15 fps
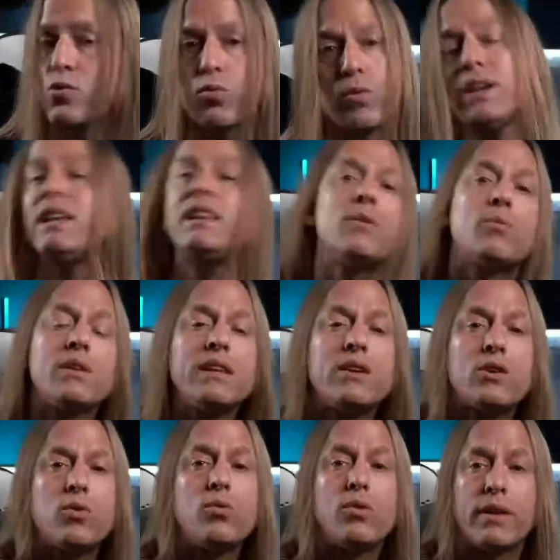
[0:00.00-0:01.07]
really, really
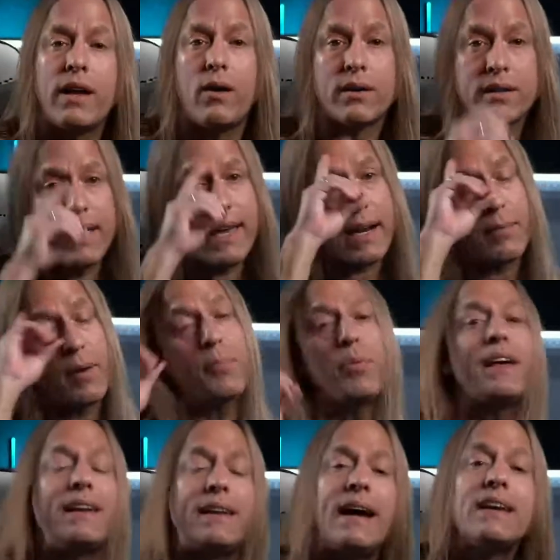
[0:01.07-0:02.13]
cool. Now again, I'm going to
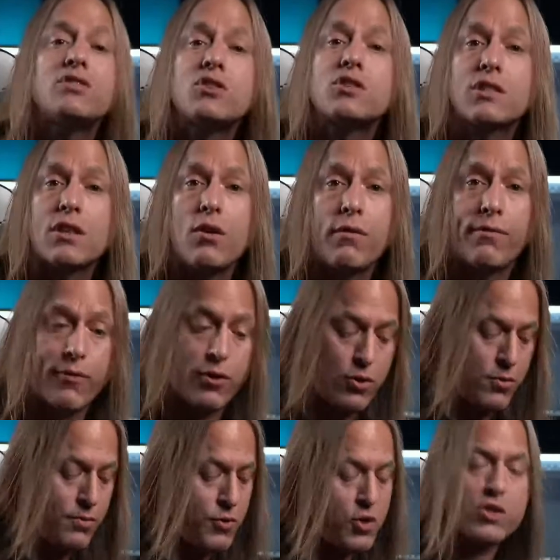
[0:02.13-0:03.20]
play it nice and slow for
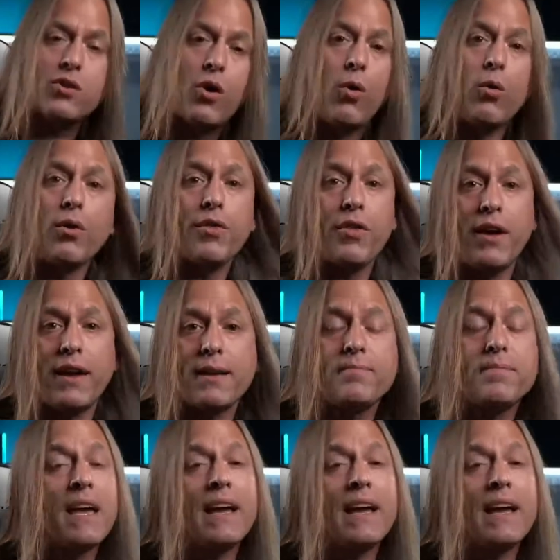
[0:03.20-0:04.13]
you, just the whole thing.